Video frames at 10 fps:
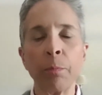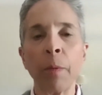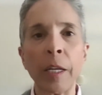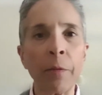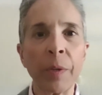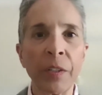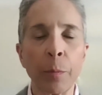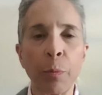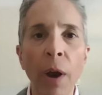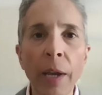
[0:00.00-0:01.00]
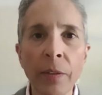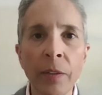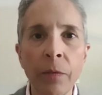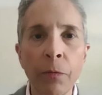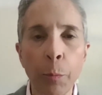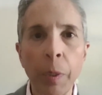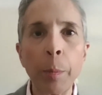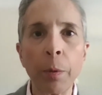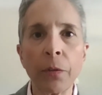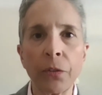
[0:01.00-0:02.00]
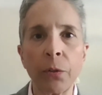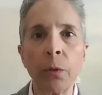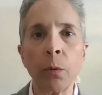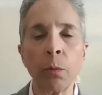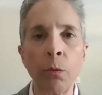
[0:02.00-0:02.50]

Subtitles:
might even be surprising for people to